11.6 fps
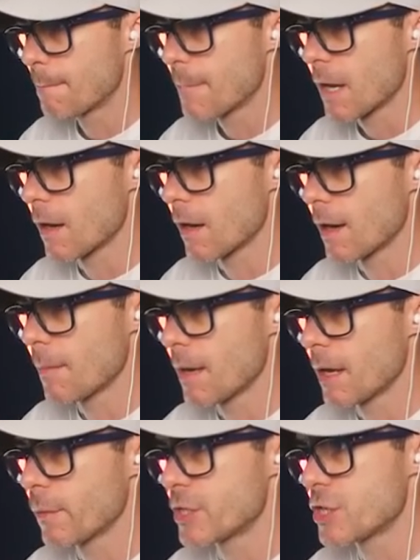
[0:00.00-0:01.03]
um,
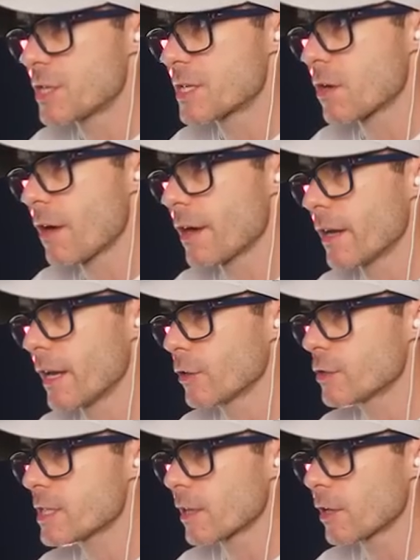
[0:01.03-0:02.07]
which is kind of, it
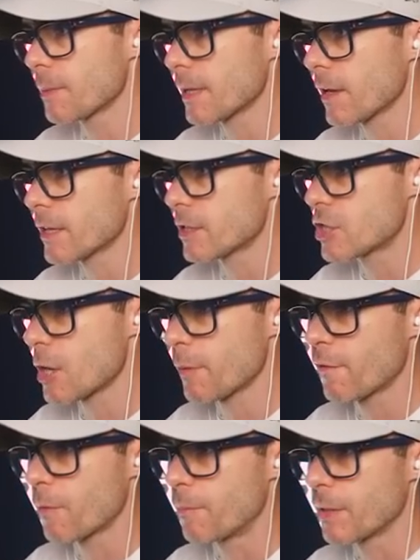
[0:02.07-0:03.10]
looks a little bit like the top
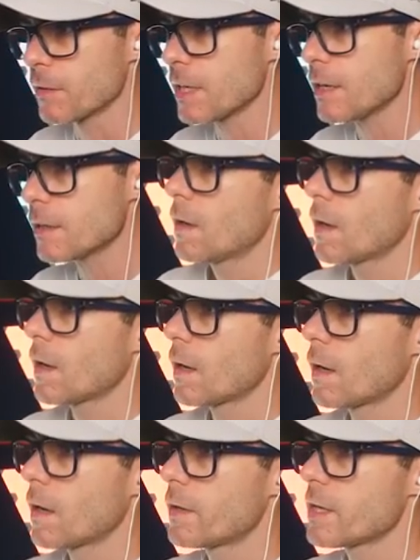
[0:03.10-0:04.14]
of a building.
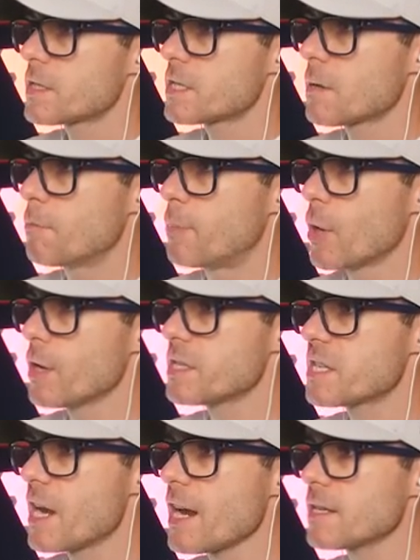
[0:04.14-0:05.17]
Uh, there's some
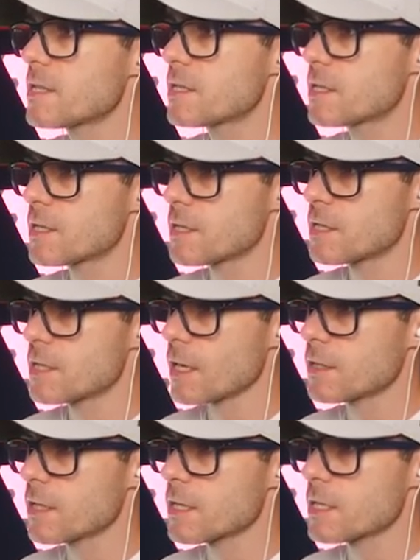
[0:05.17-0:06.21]
birds' nests
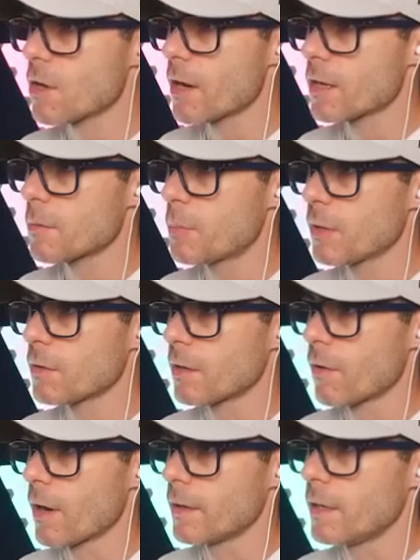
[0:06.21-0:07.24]
stuck to the side of the building
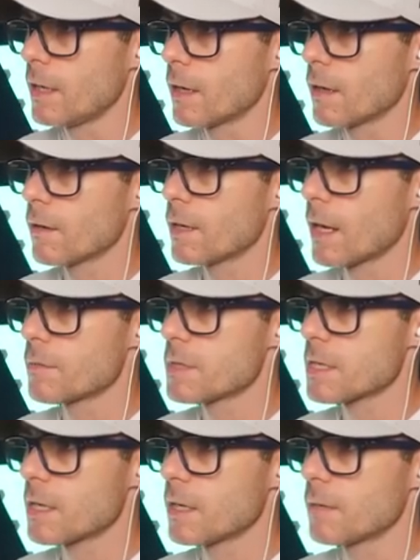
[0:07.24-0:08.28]
right here. Okay, I'm
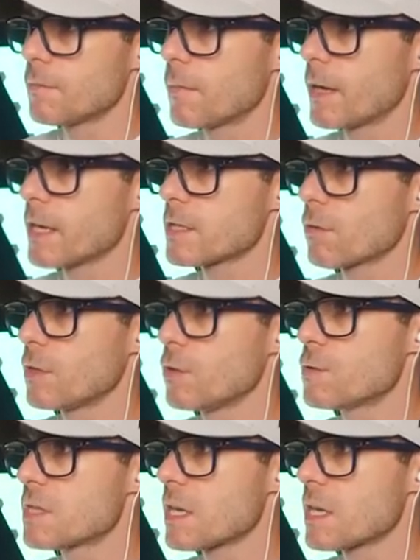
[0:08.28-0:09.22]
just gonna, I guess I'll use